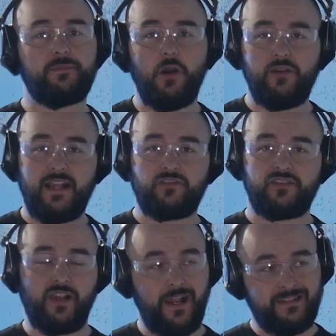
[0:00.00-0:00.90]
mode
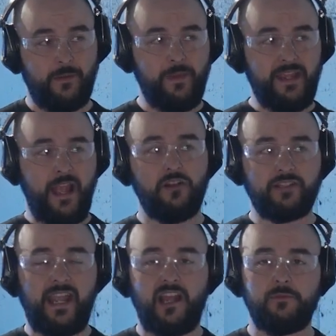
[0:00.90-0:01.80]
exercise. I'm being
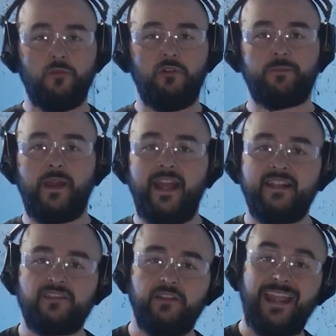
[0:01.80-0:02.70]
held accountable with my
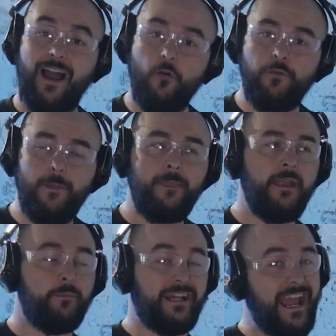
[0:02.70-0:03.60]
hits on the
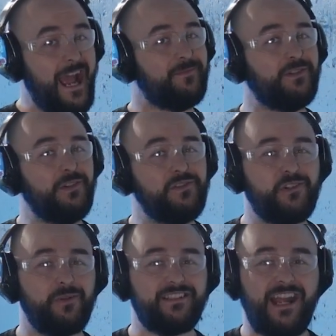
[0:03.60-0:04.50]
alpha, but I have to do
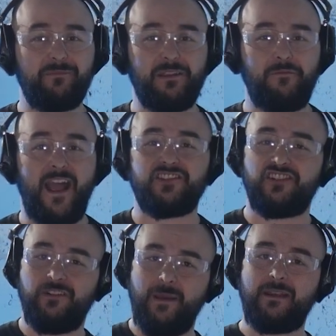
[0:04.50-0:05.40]
so in a timely
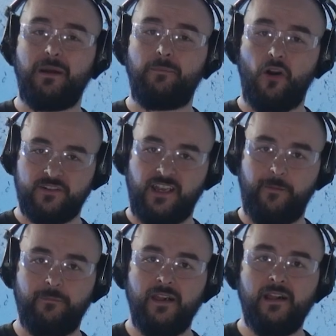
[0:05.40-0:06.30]
fashion to make my par
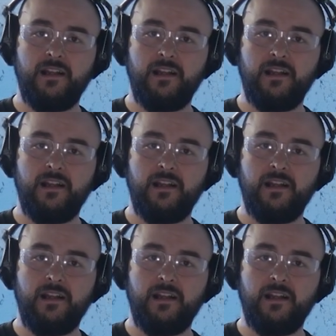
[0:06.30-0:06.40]
time.